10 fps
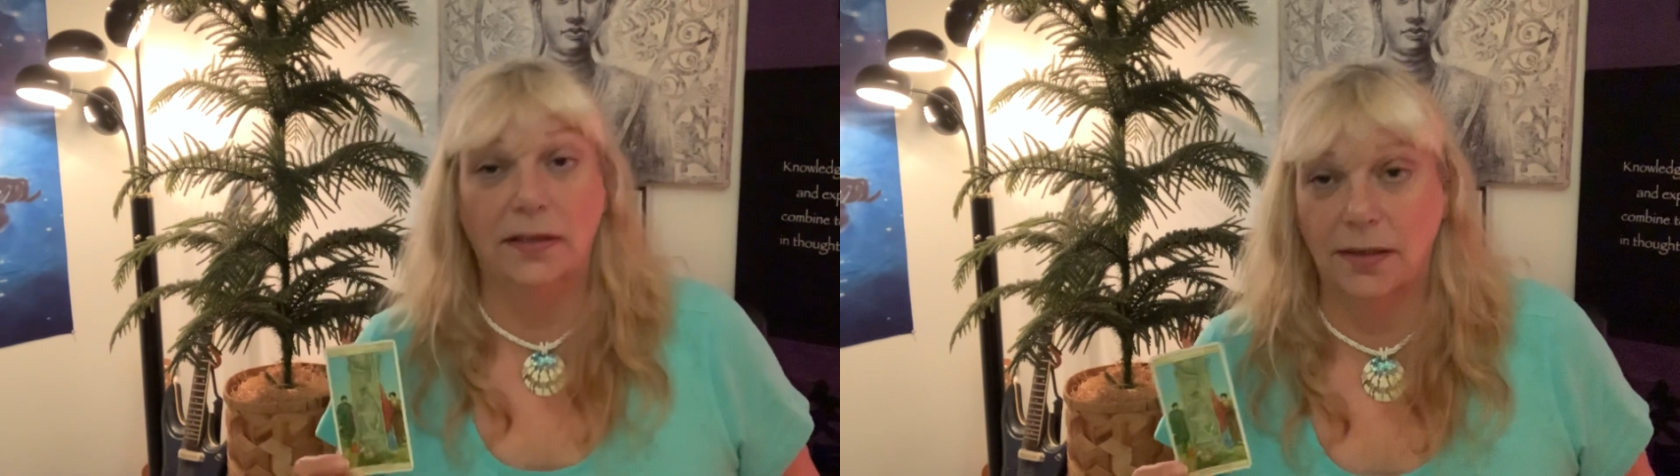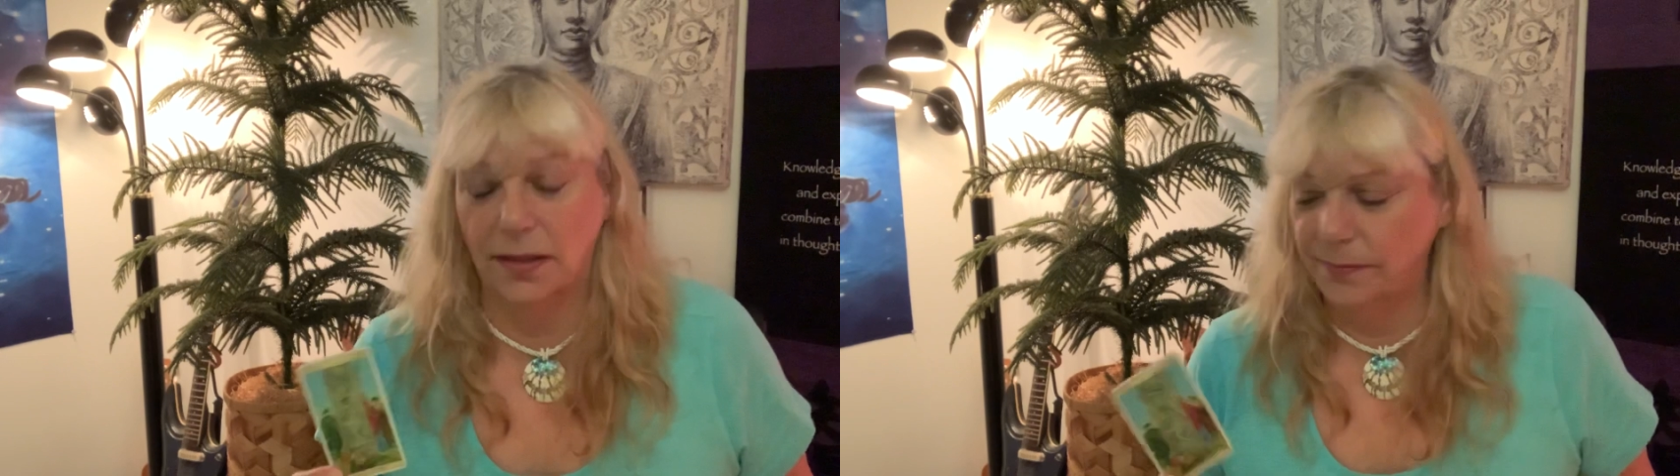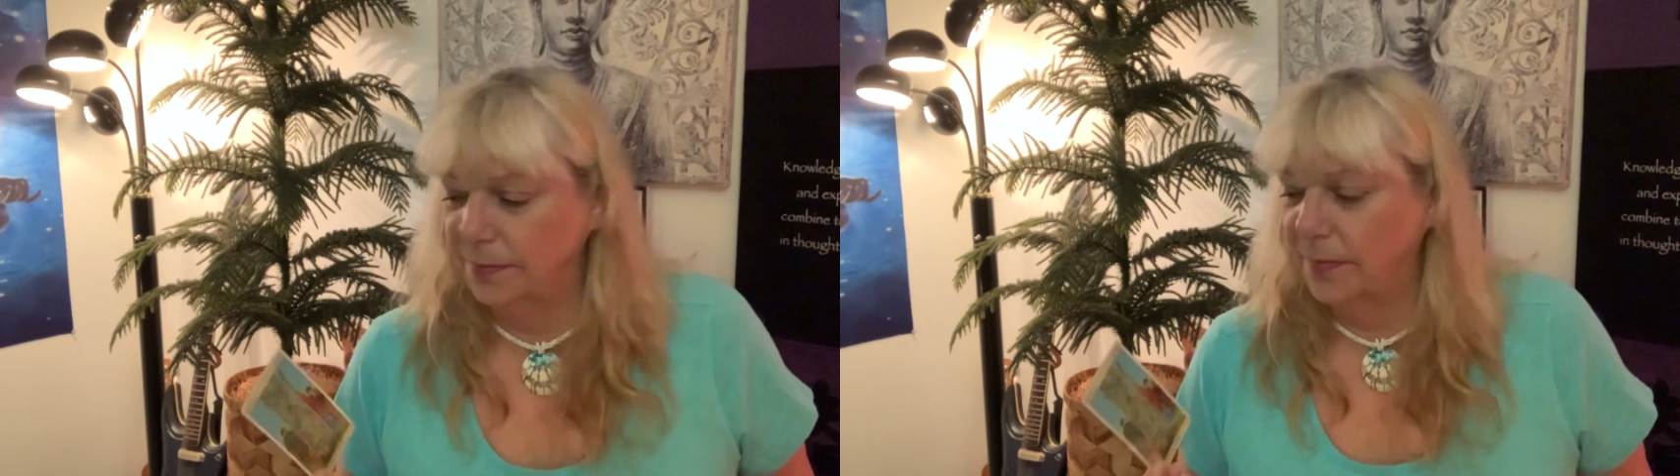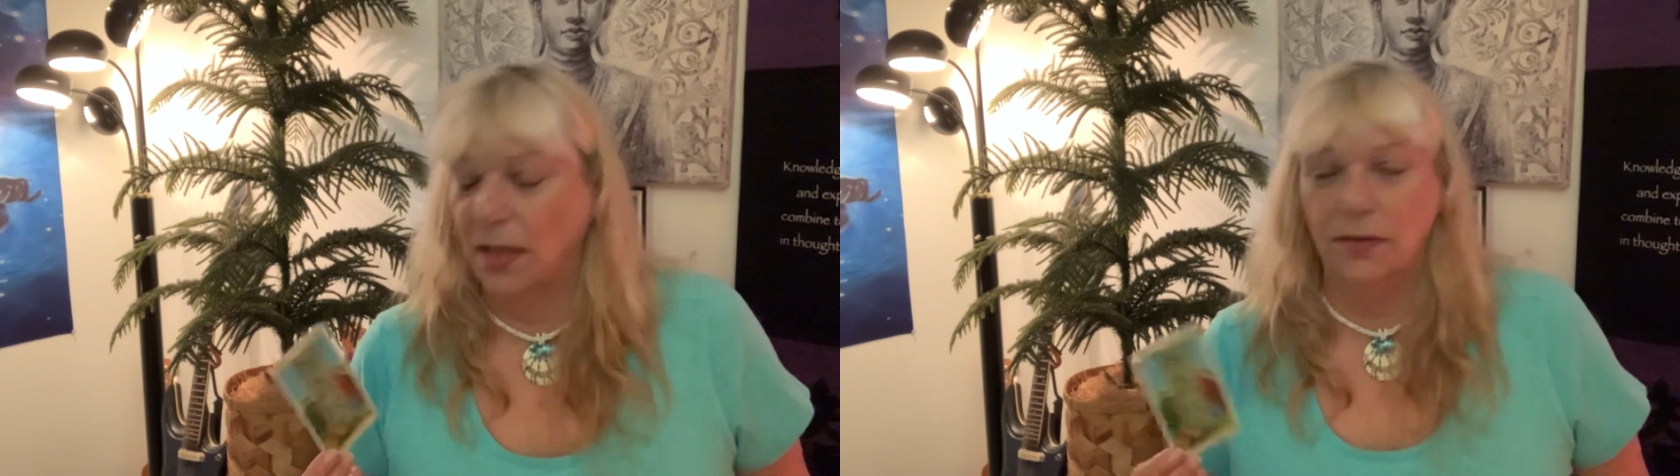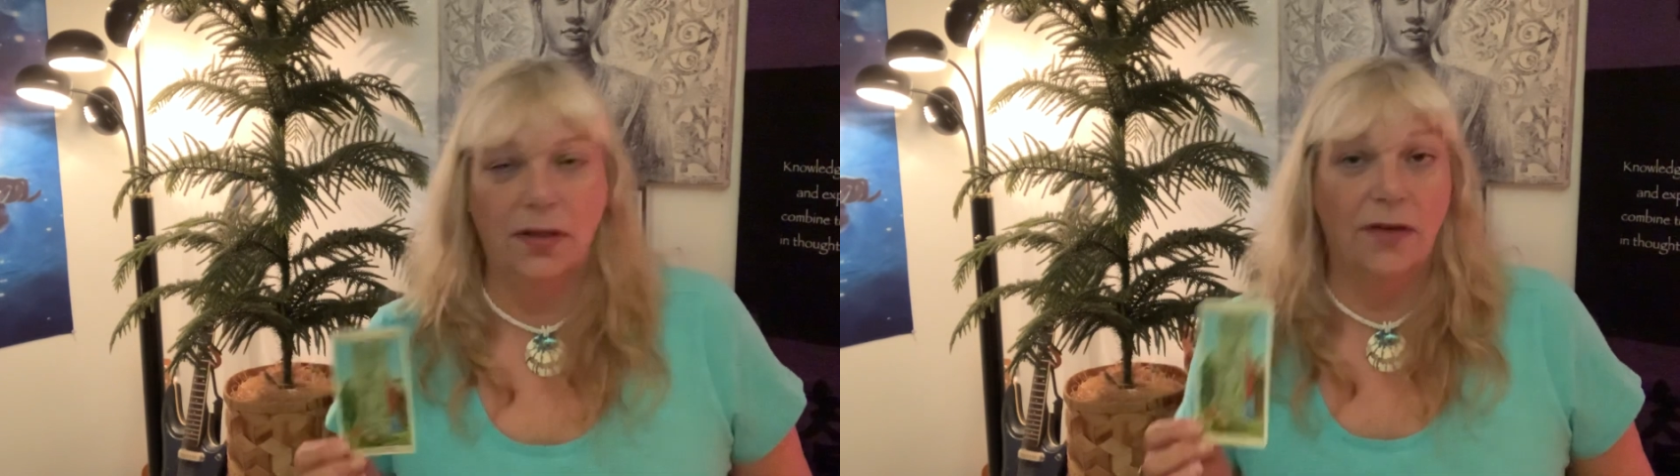
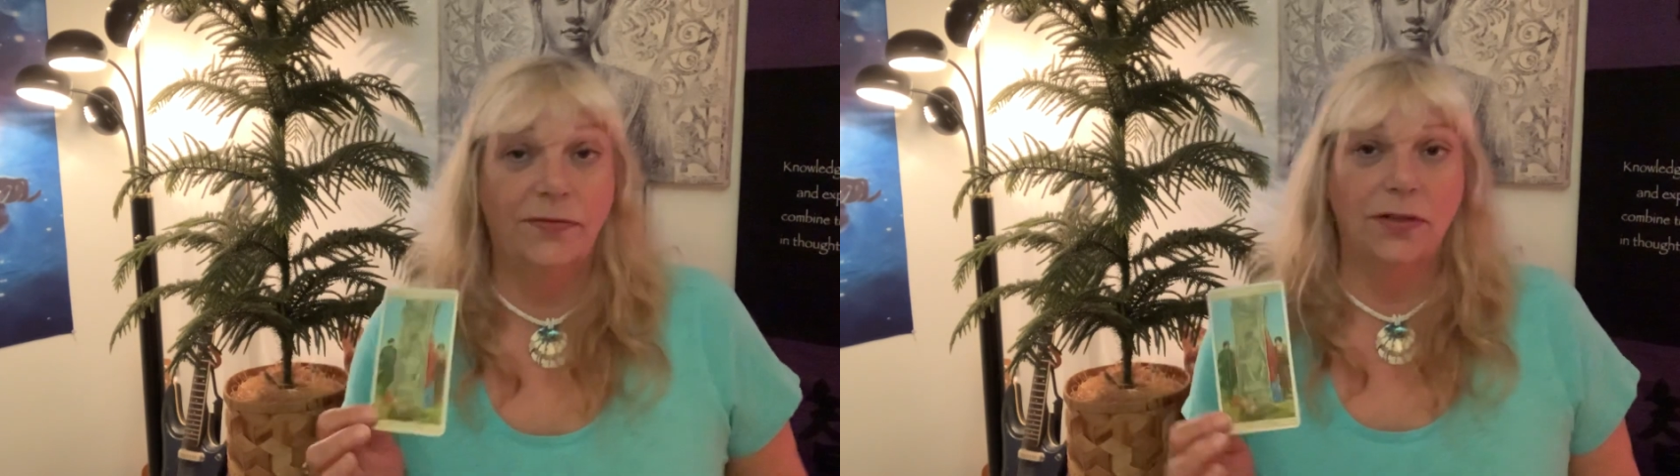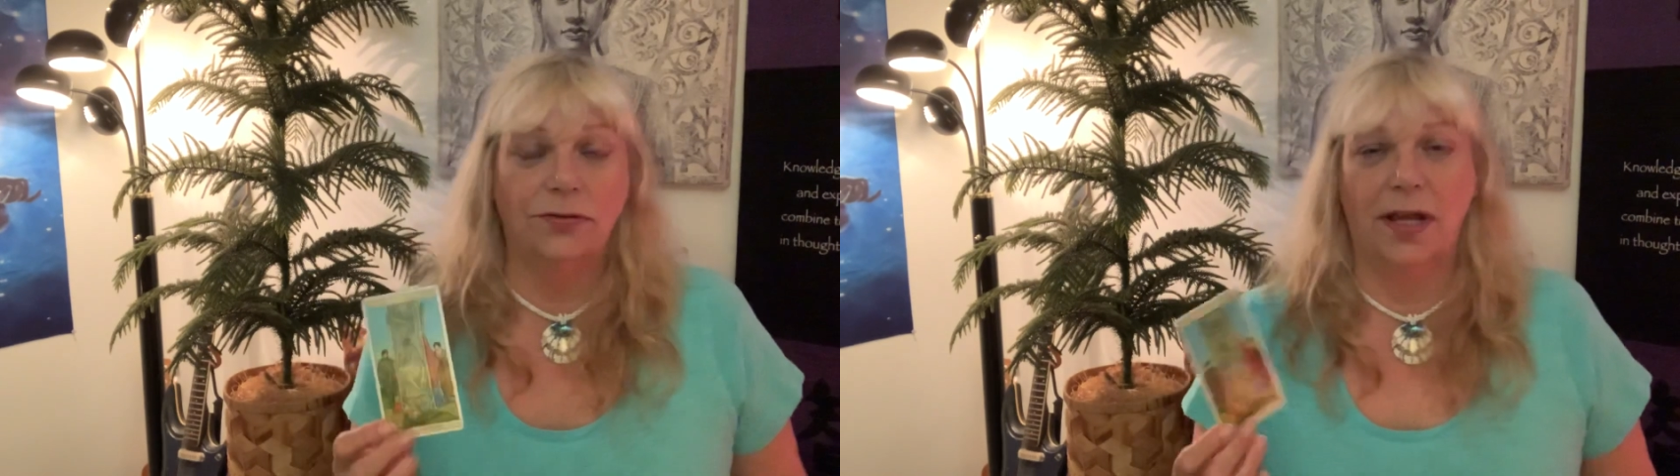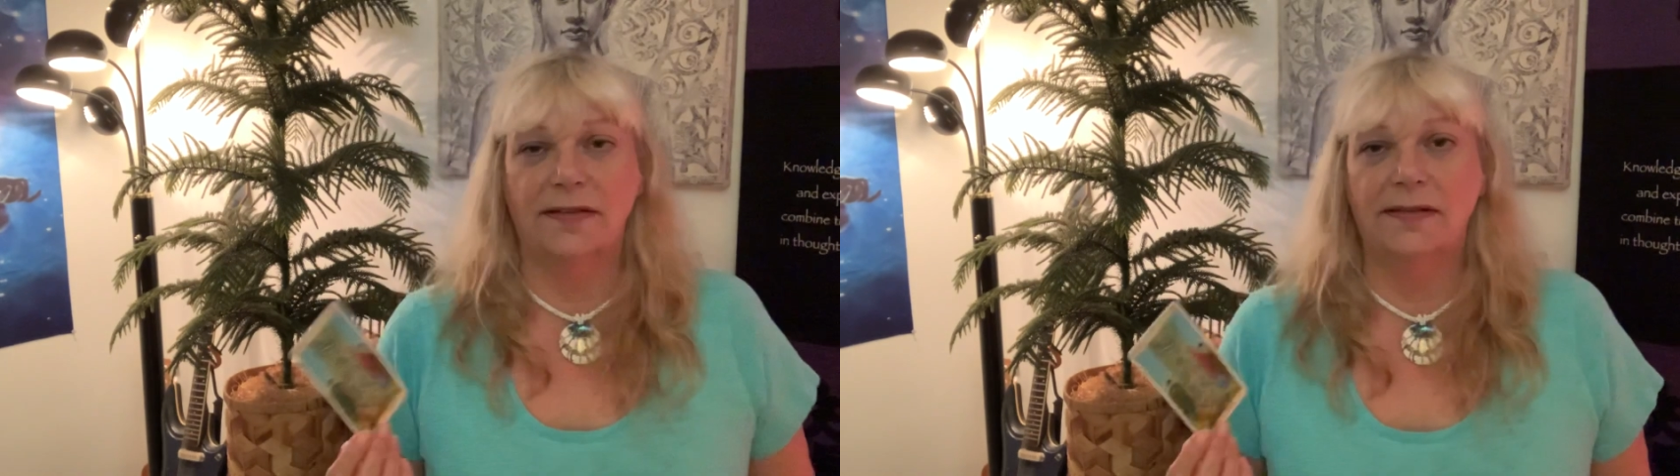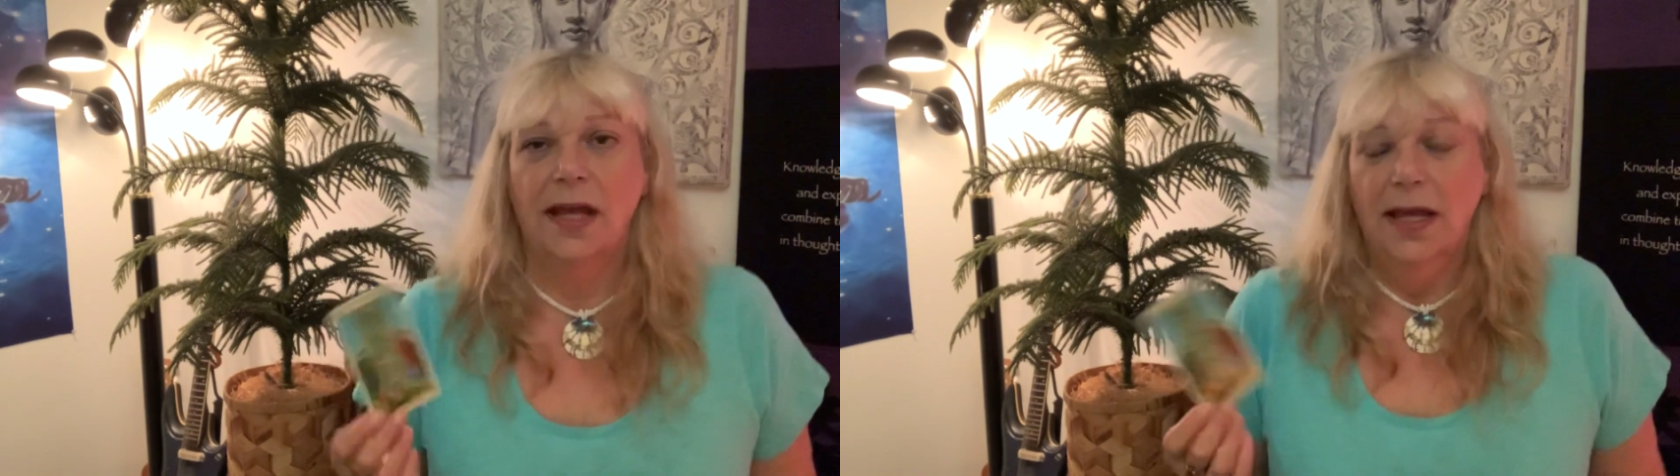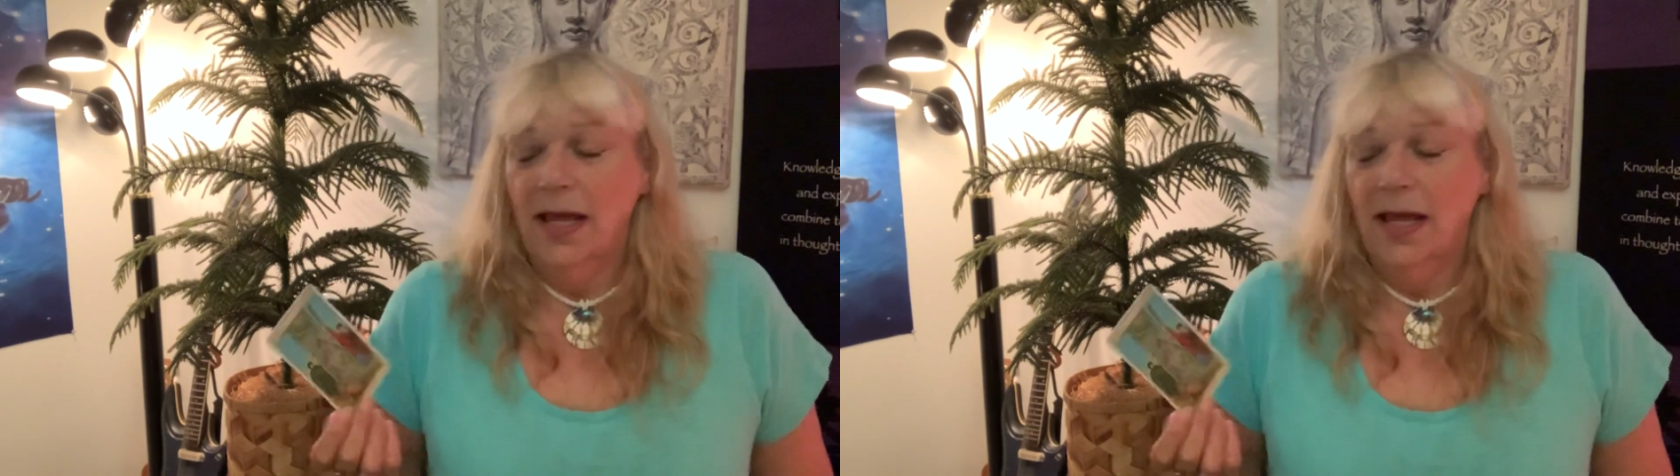a love interest.